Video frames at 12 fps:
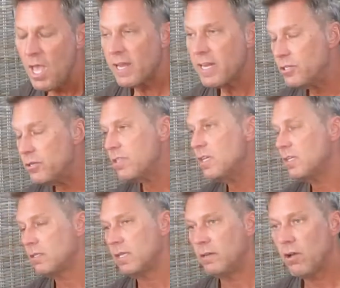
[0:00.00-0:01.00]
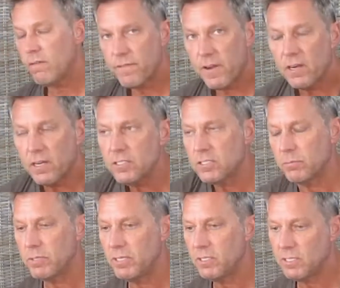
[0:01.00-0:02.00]
And I do think, in all fairness, to
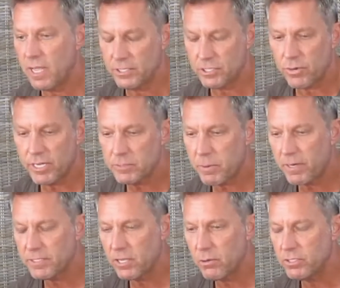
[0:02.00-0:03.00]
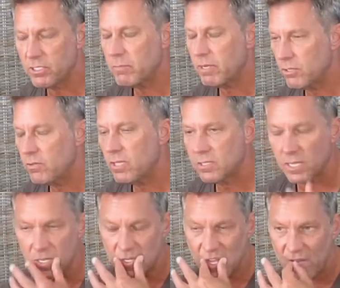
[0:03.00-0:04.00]
be as transparent as I always am, I do think
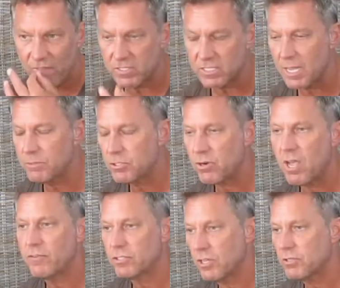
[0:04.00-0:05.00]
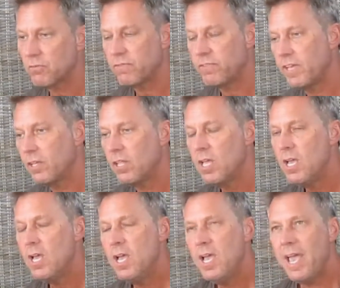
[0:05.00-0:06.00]
that oftentimes travelers also fail
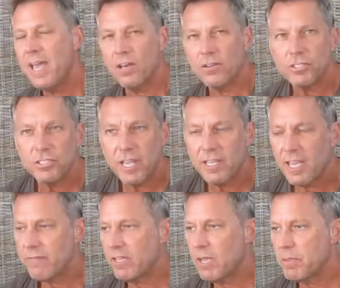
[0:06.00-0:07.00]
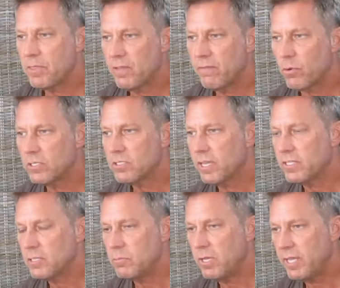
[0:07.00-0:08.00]
at understanding having empathy for what it's like
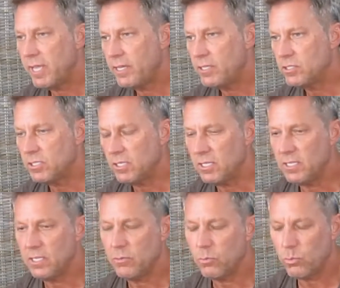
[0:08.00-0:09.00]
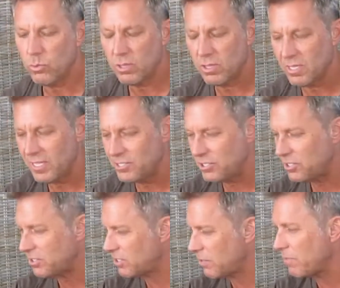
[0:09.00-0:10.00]
to be an agency. It, it, it's
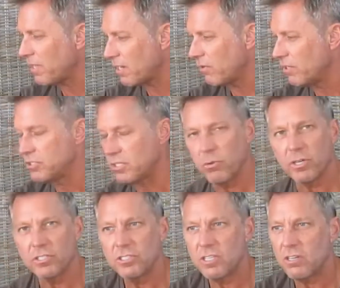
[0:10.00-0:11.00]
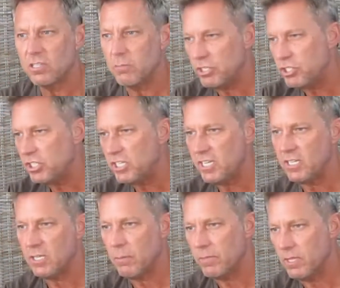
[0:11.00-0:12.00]
just something in our industry we're considered the machine,
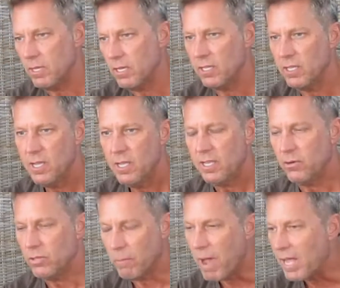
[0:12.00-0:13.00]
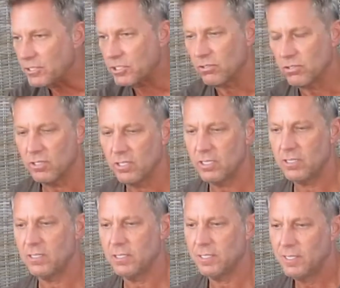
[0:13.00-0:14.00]
the, the you know the monster, the
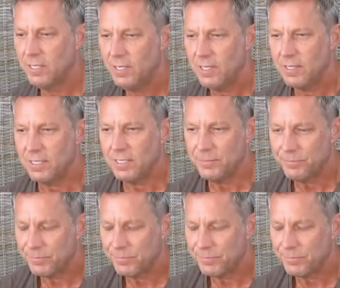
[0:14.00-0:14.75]
the the.